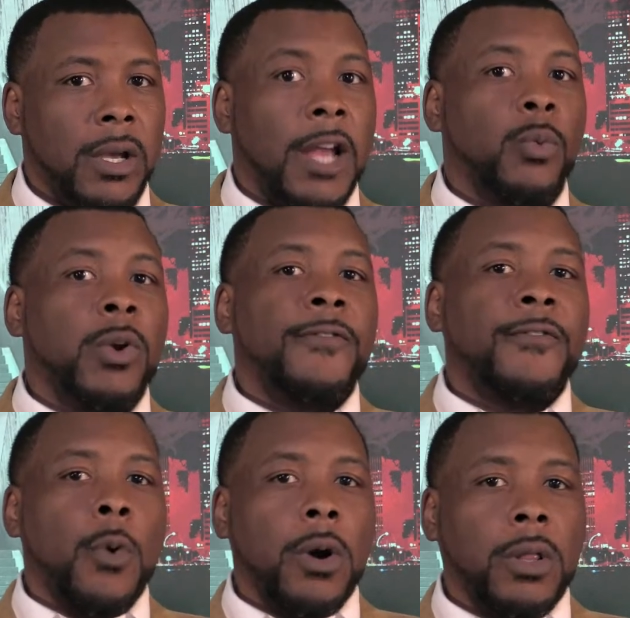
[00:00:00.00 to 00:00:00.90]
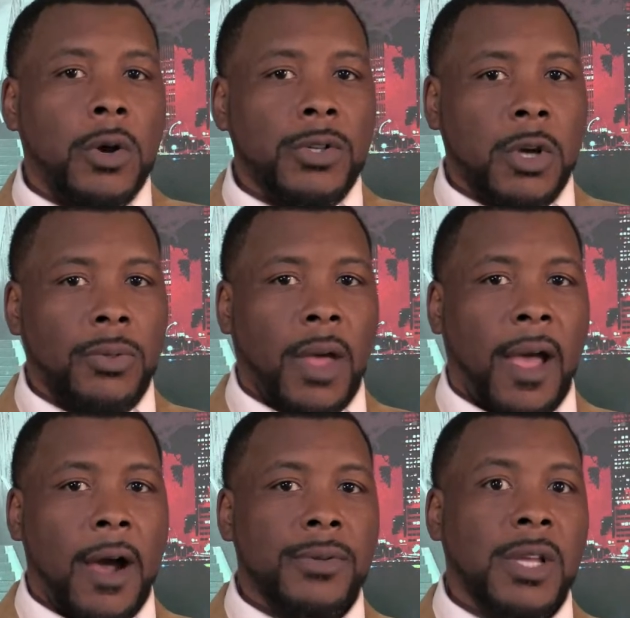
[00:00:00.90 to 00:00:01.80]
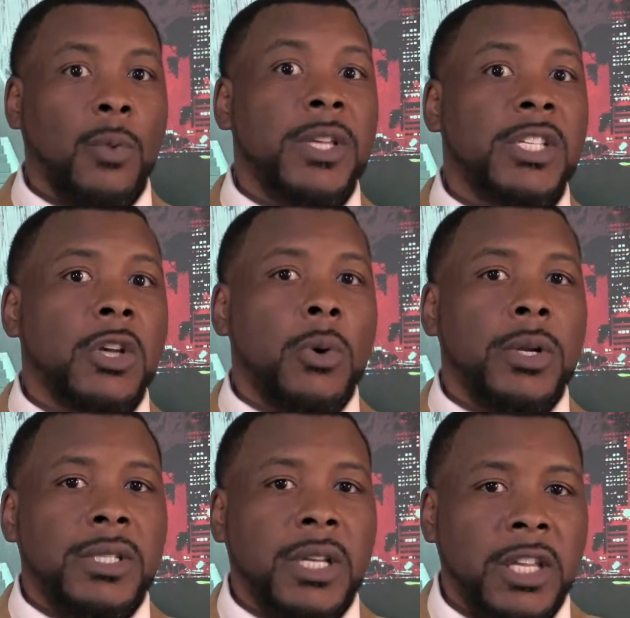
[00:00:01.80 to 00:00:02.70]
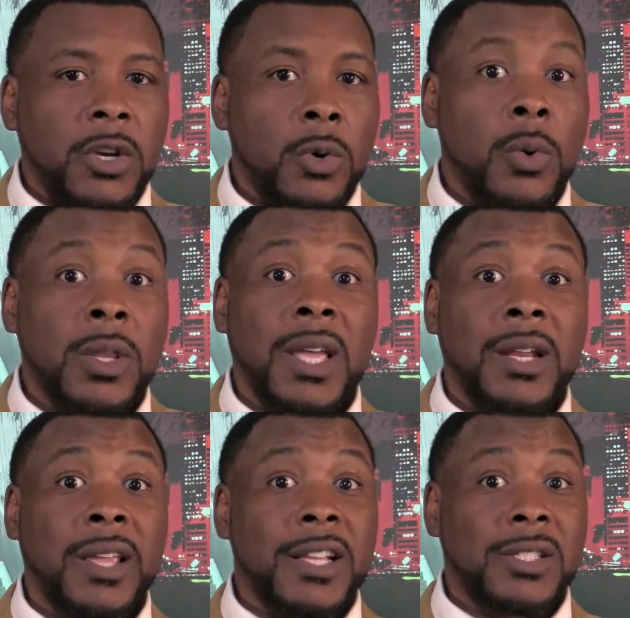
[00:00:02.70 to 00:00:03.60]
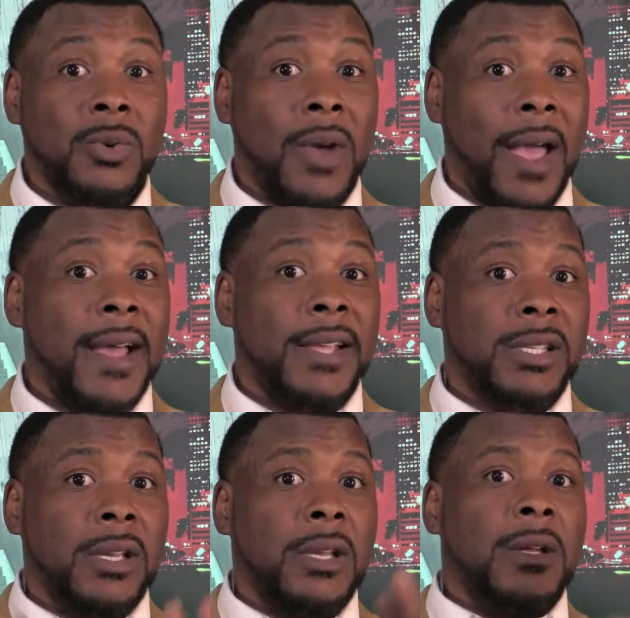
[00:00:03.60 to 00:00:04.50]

and we foreclosed on the house and we sold it to you, well, then guess who has